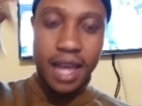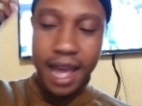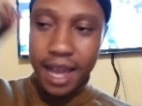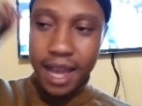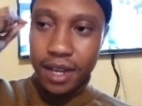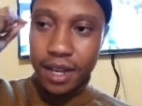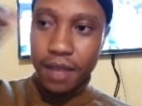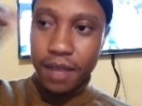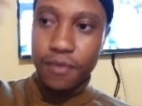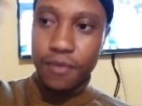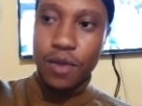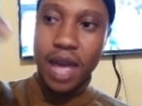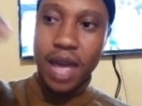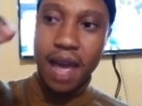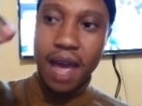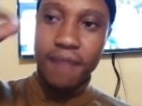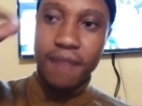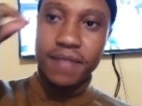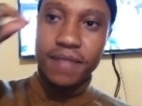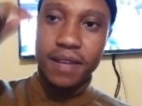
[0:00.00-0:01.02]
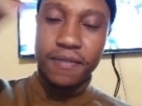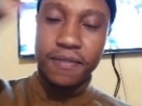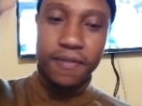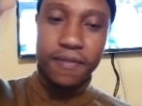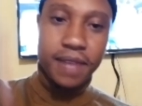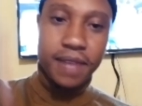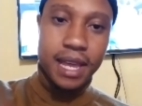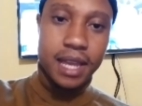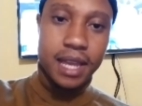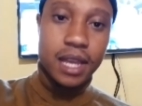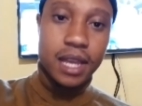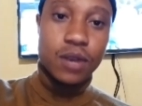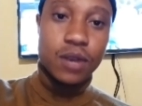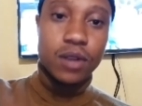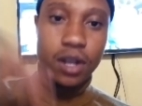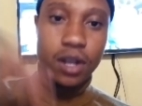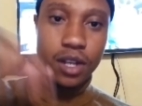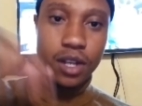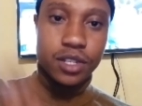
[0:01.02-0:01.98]
And if you have that fear, it
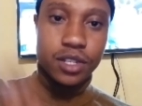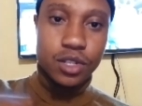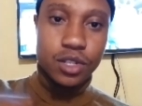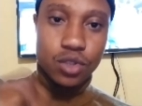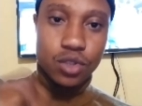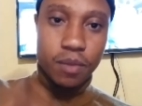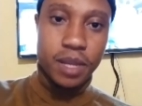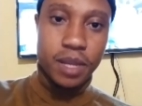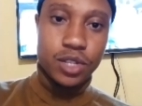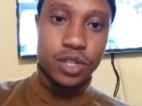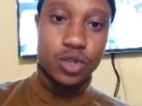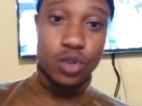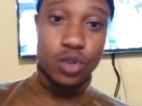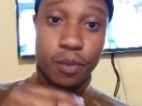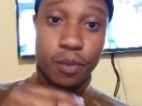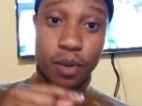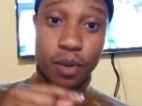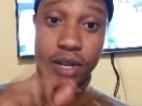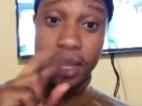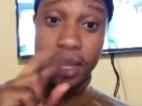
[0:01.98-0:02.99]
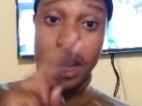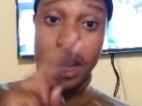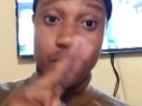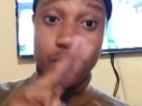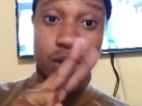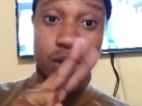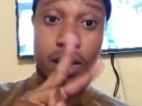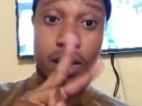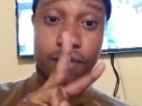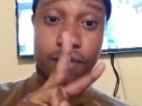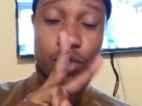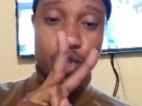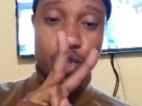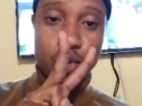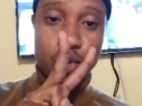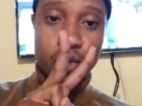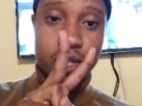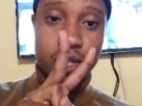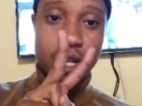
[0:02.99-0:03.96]
will hurt and torment you to the point that now you'll have to
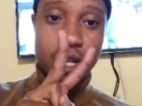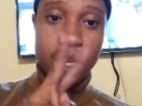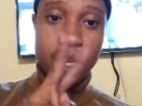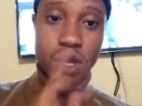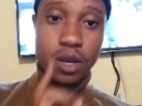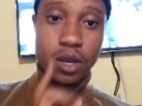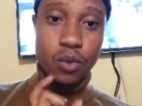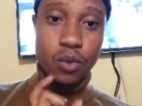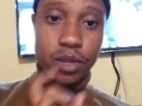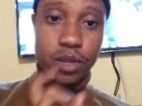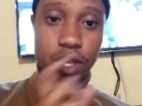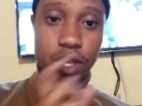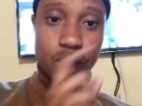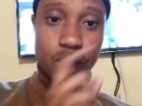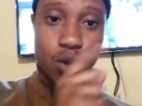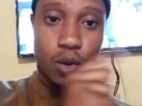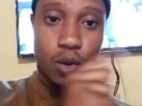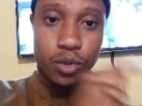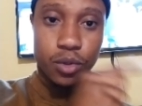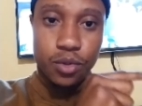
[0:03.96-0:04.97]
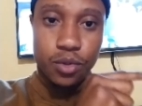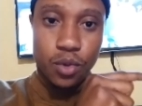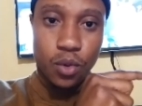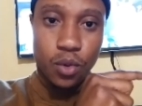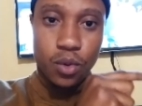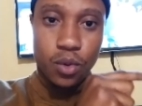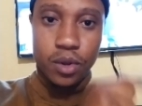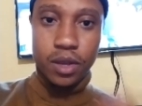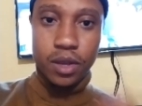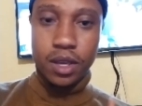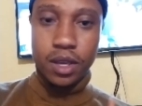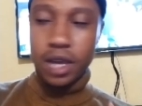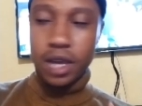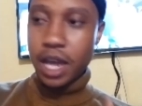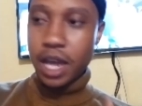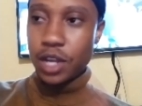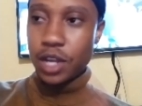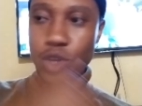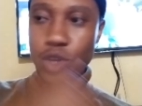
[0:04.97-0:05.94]
choose whether you go through
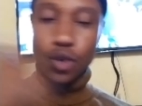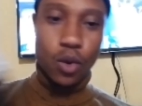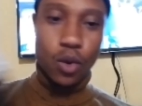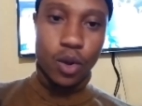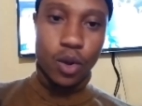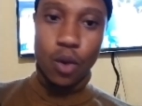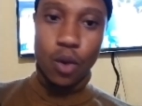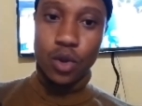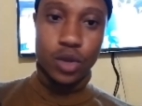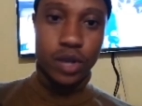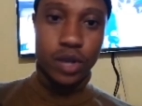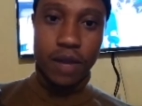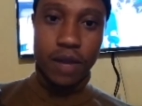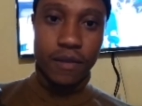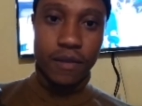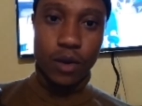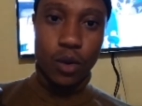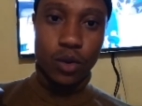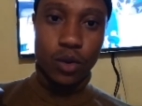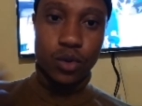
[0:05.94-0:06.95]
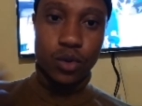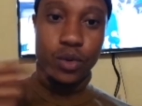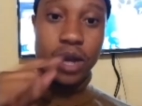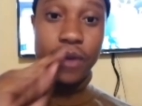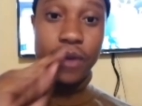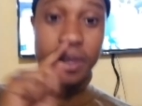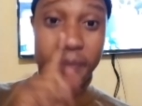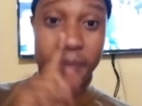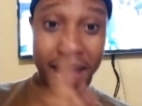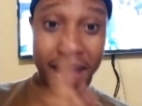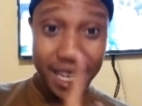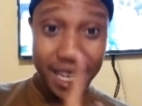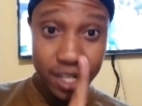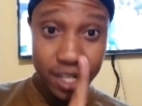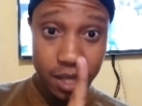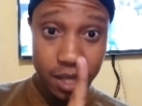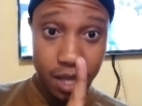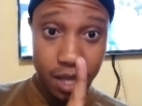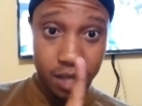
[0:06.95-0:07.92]
and you don't, or you never go through. Now
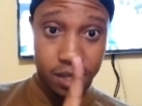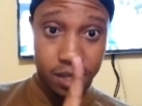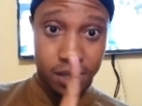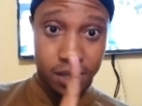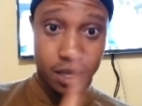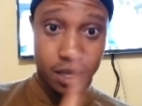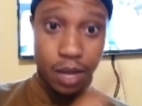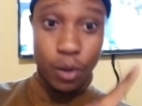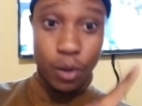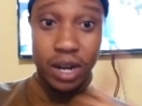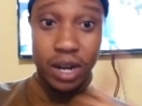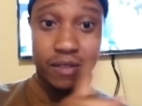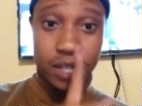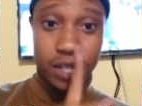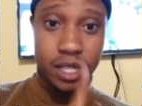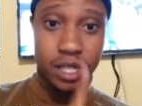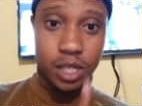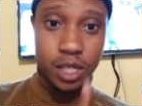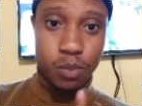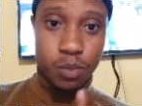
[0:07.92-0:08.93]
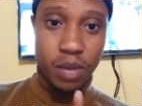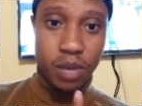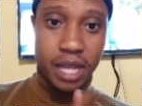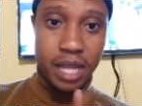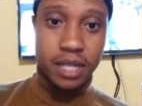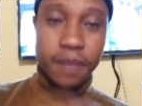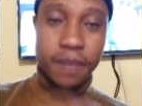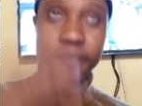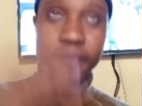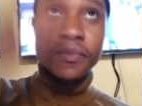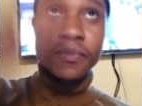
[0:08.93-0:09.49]
imagine this, that what I've just explained.